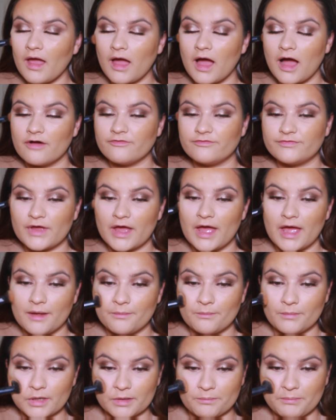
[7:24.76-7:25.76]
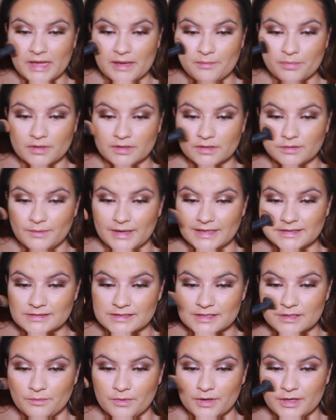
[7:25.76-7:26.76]
of um, people who went
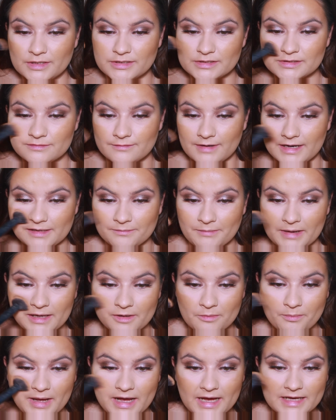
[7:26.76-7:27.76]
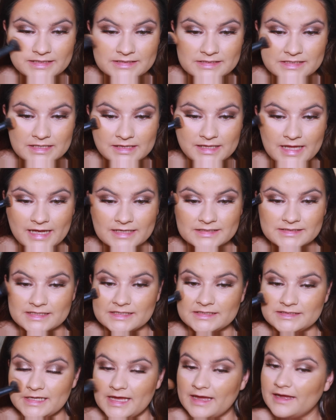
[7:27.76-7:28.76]
to the worst rated makeup artist in their
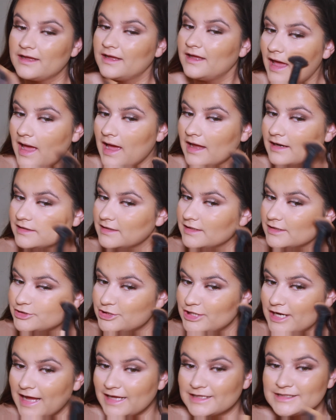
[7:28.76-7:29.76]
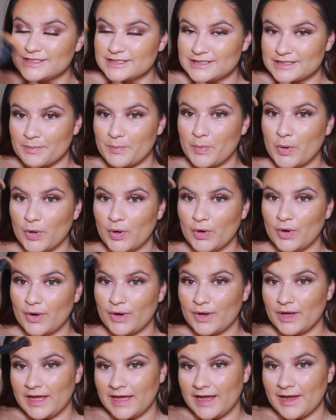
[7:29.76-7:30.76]
city and she asked her to put
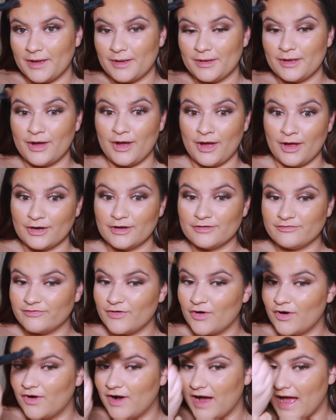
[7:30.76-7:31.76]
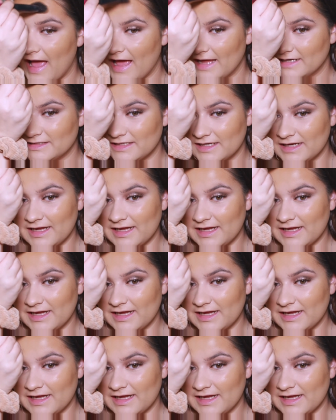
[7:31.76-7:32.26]
it on her forehead